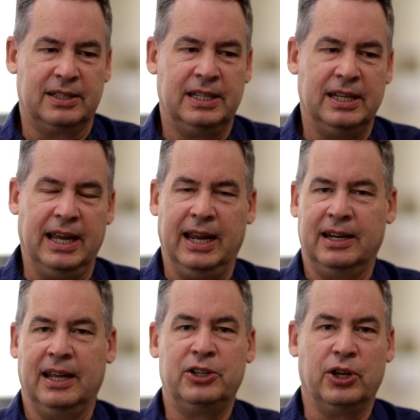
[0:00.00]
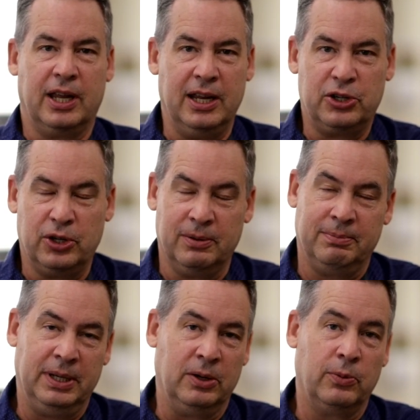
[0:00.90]
today and
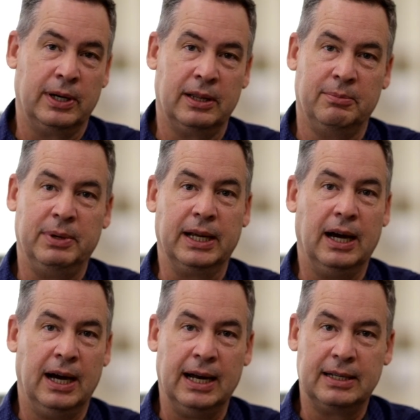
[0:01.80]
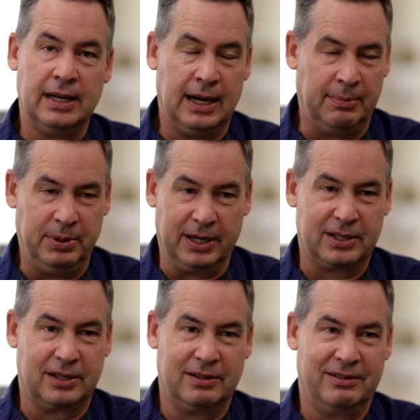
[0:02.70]
education being one of the big hot
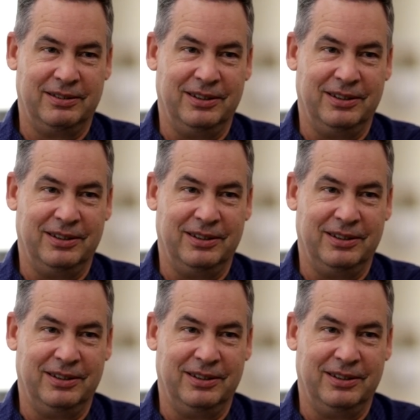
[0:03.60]
topics